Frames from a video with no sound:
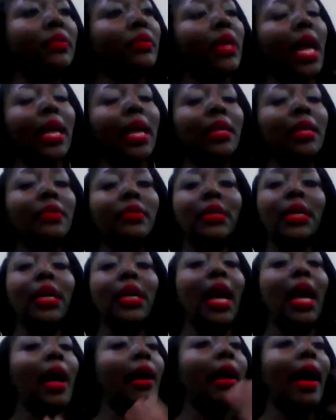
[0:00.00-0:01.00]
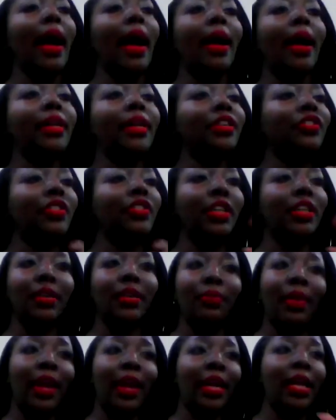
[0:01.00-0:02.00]
I used to get called all that shit,
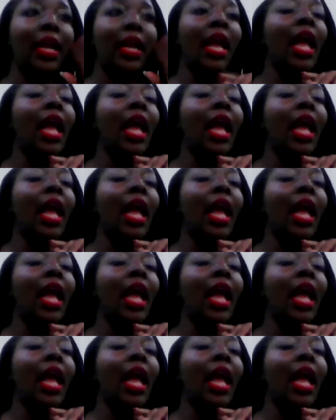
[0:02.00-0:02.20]
right?